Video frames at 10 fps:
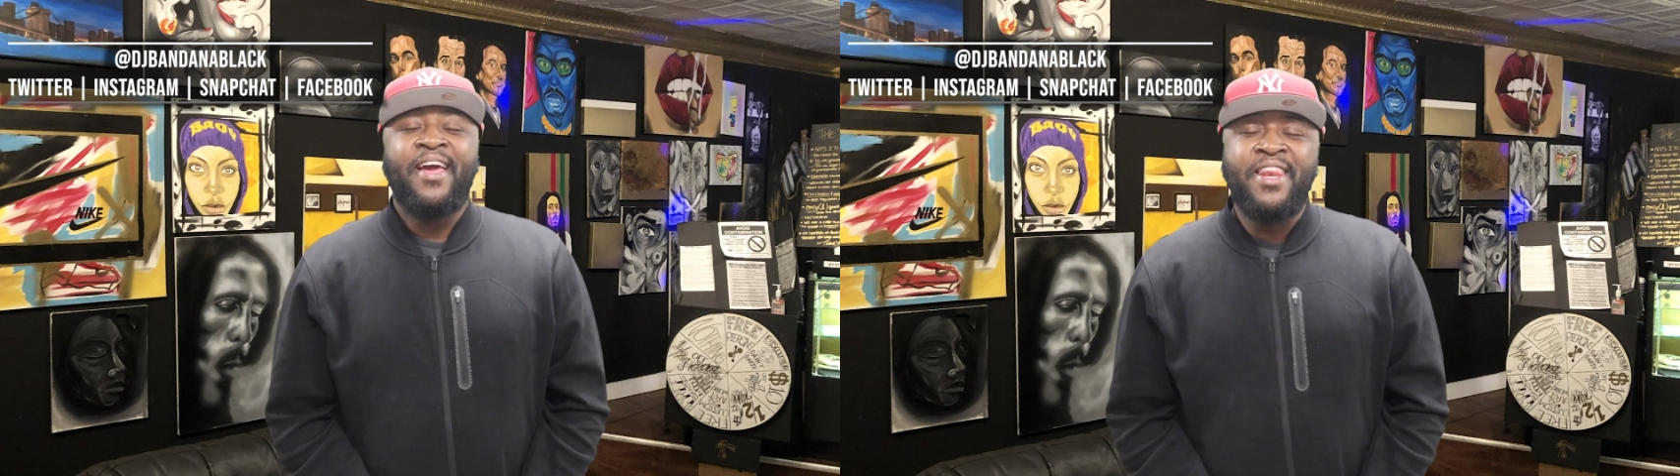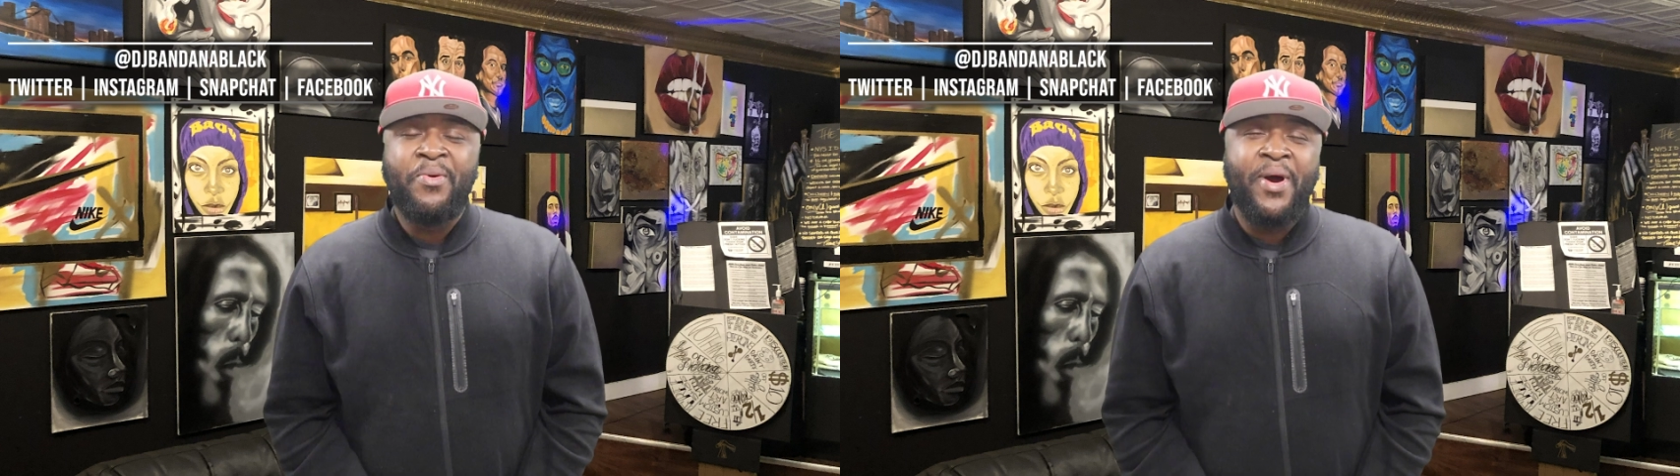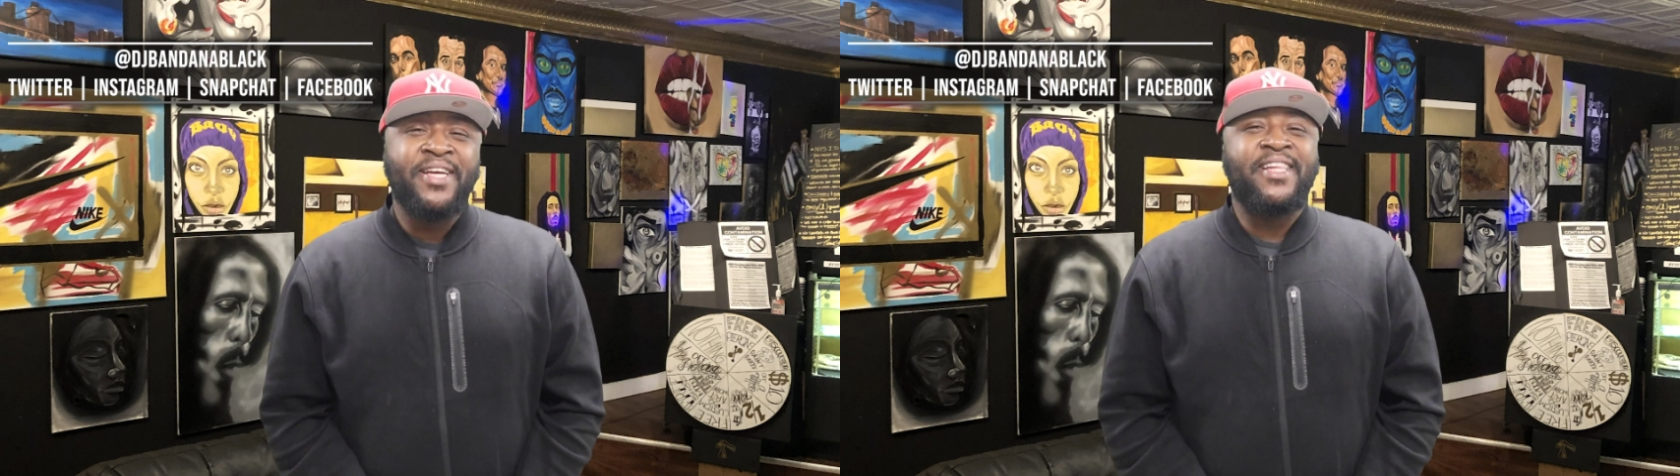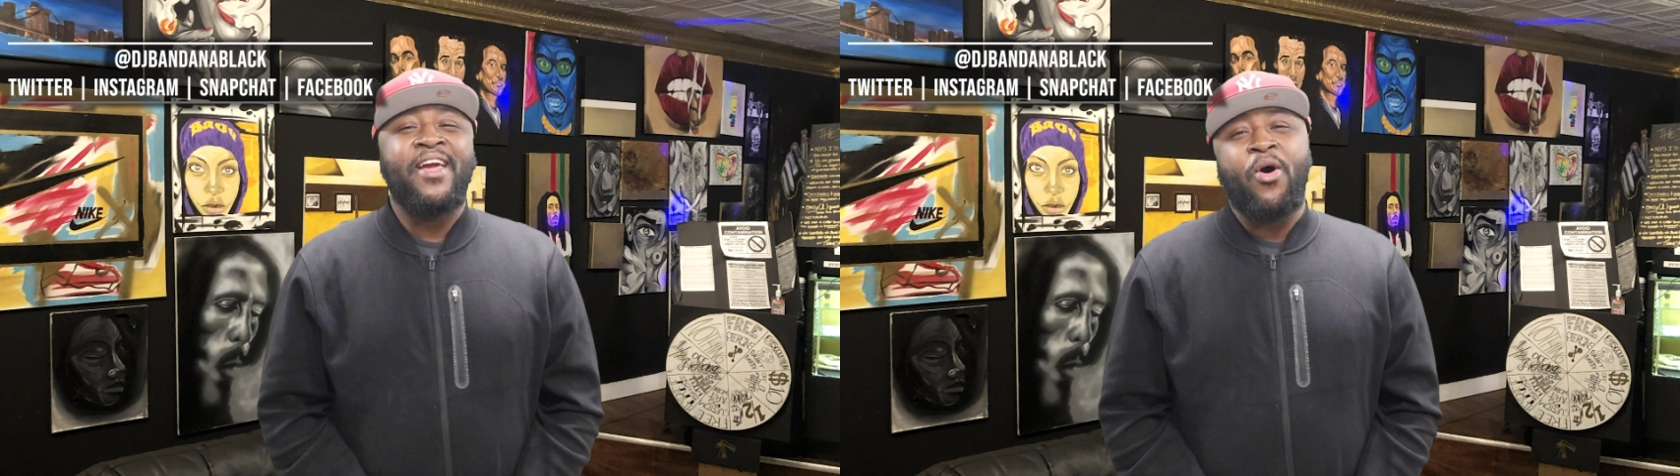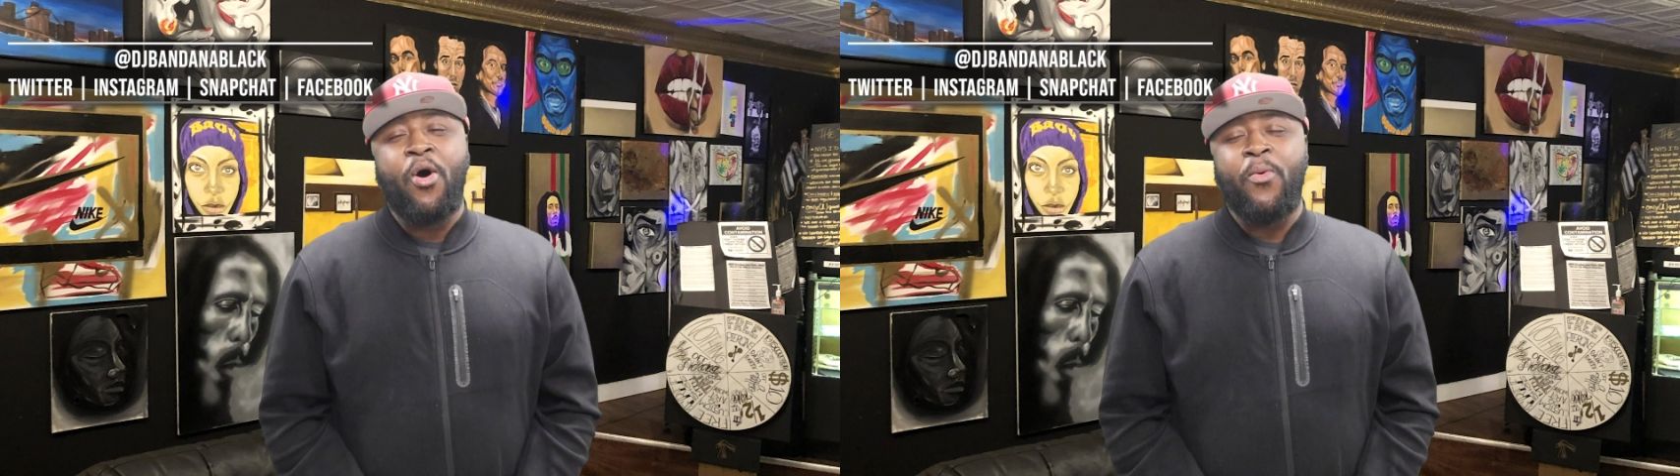Anyways,
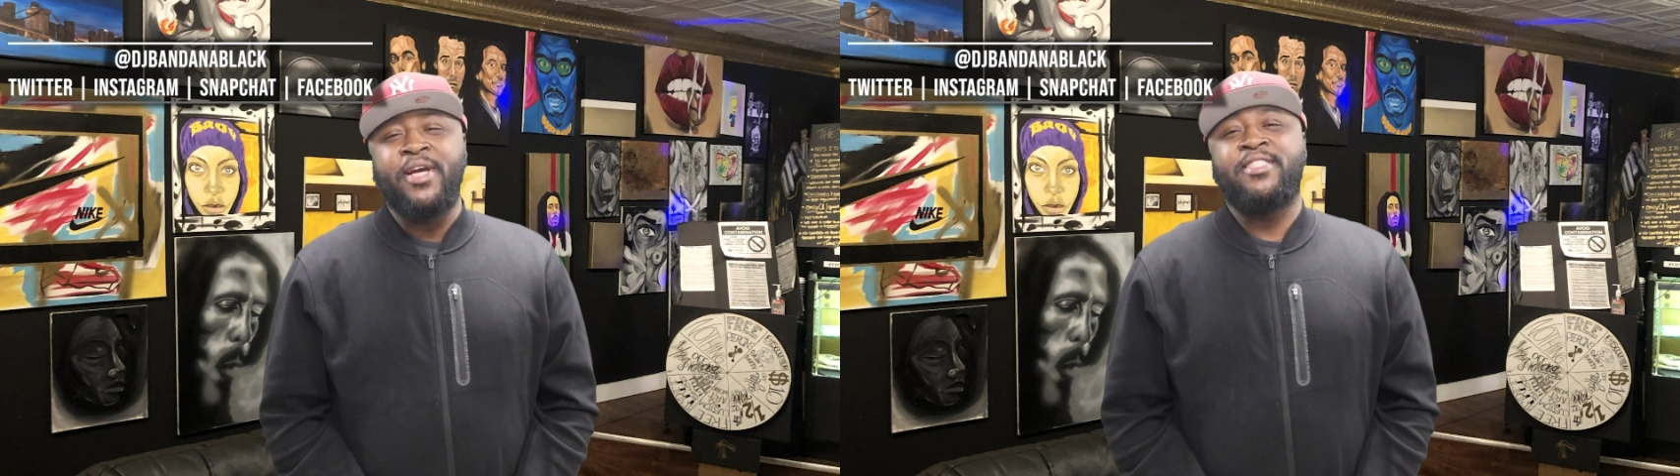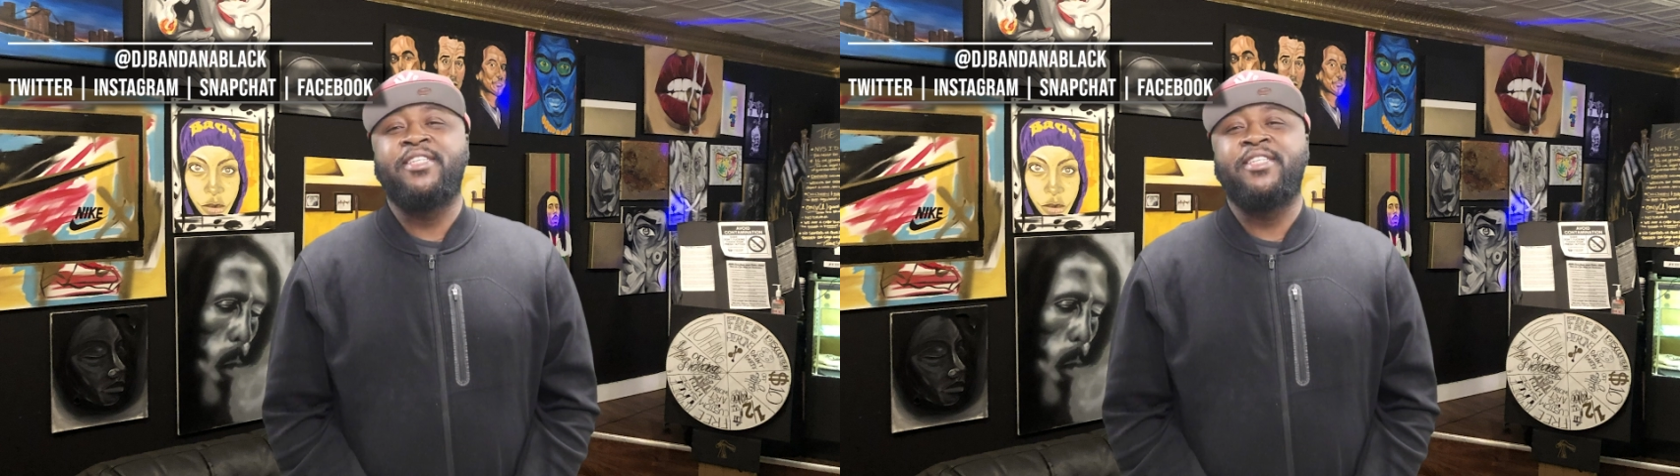like always,